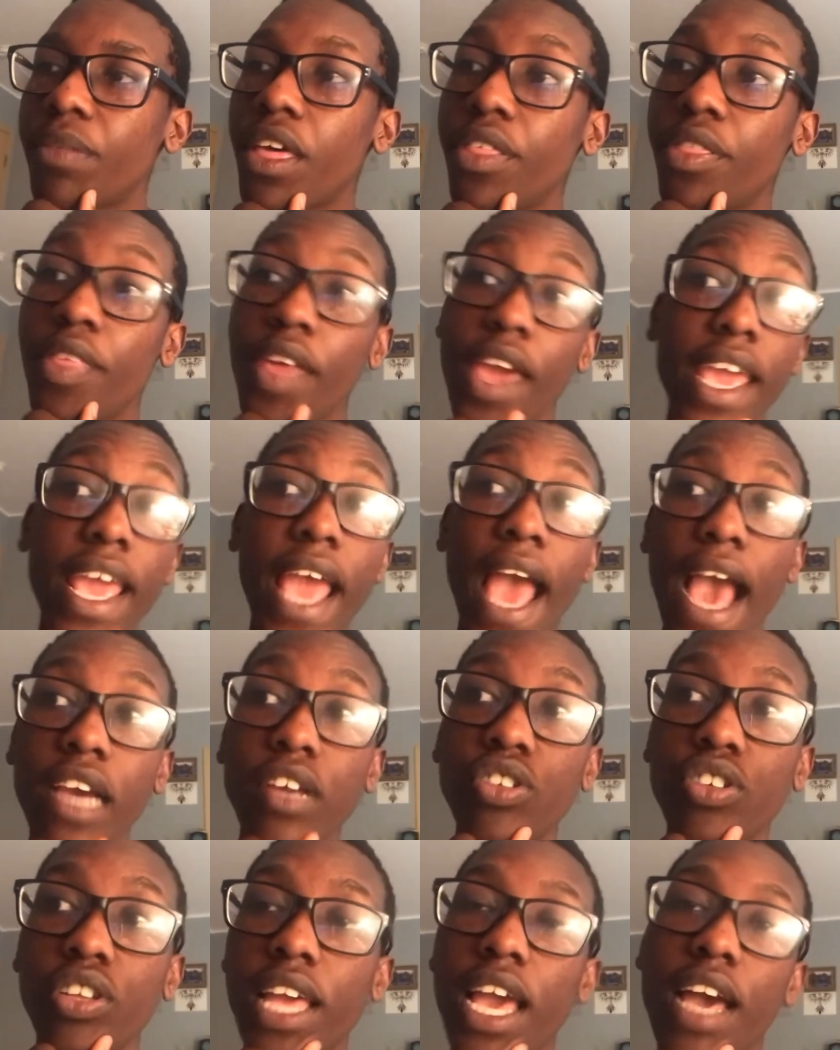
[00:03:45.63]
they
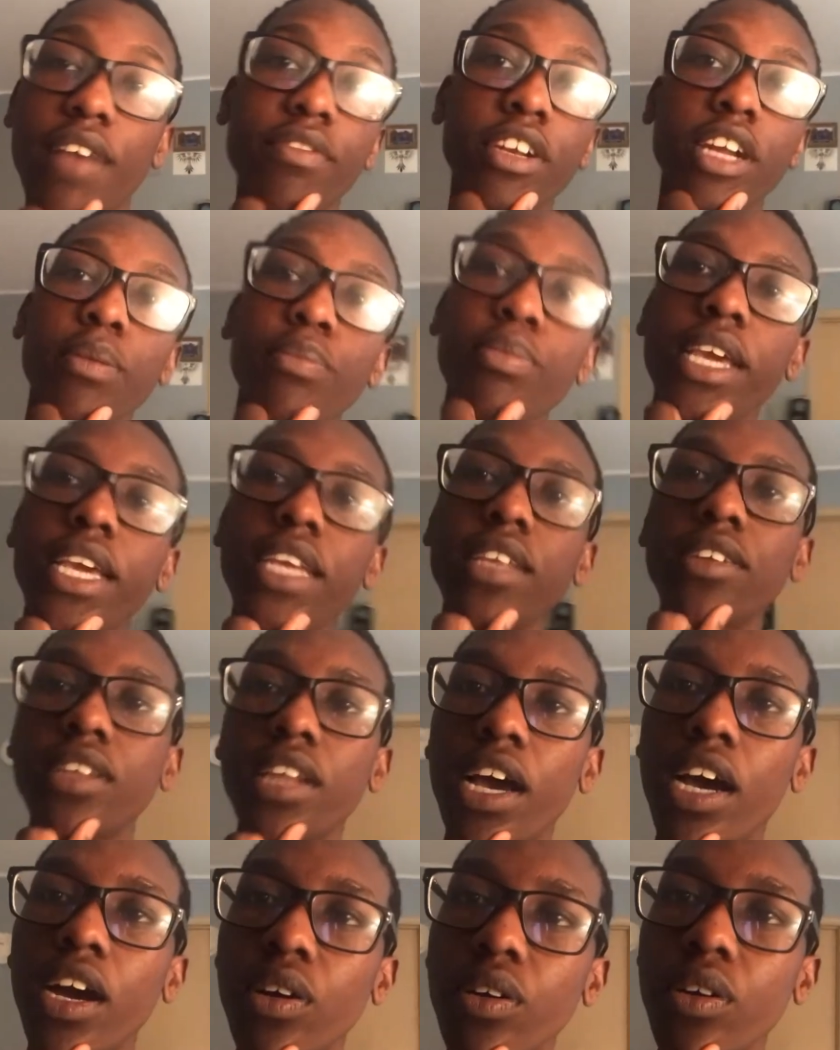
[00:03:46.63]
actually have an update
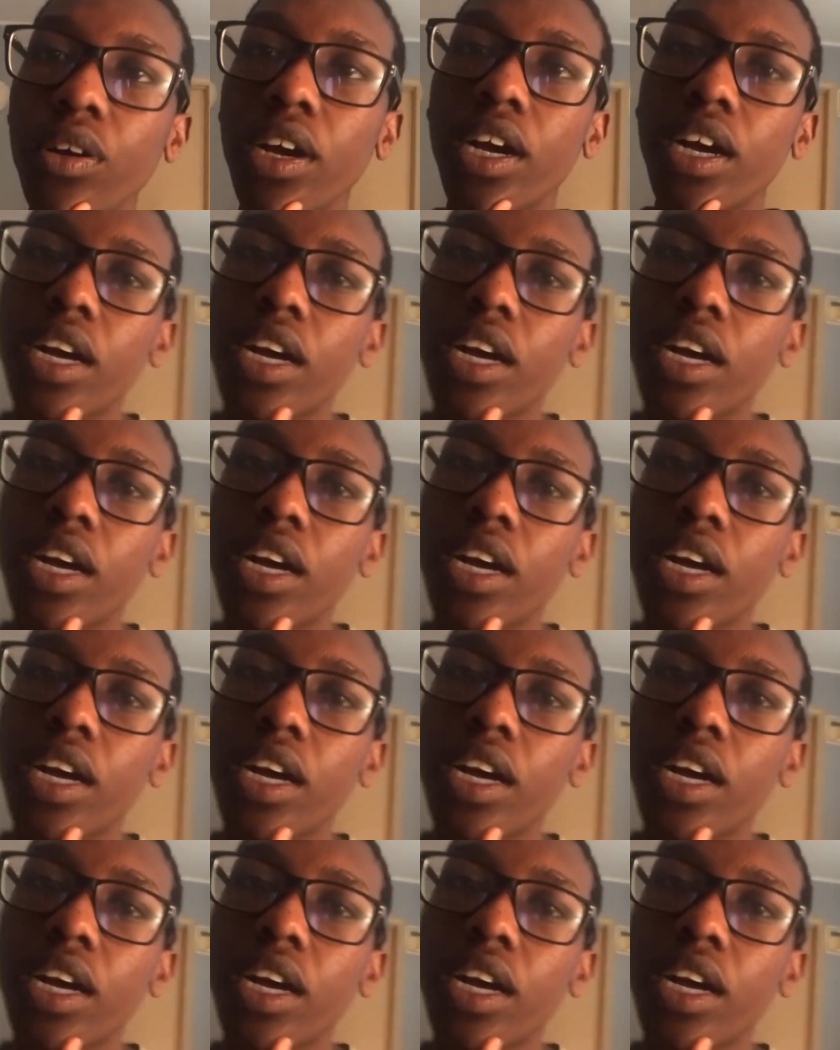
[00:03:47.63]
now.